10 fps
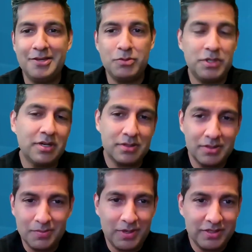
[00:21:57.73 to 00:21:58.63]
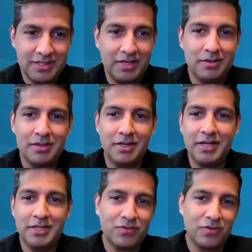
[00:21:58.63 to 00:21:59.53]
we talked earlier about 10
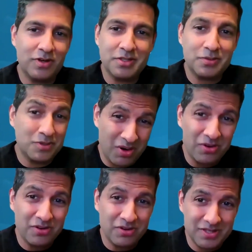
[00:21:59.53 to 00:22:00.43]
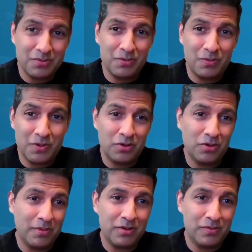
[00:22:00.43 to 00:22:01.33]
clients. For us, it was partners that we want to go to
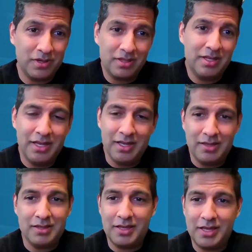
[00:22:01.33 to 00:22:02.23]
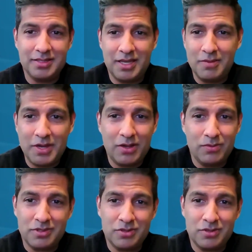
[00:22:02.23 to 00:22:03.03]
market with. The guys came out with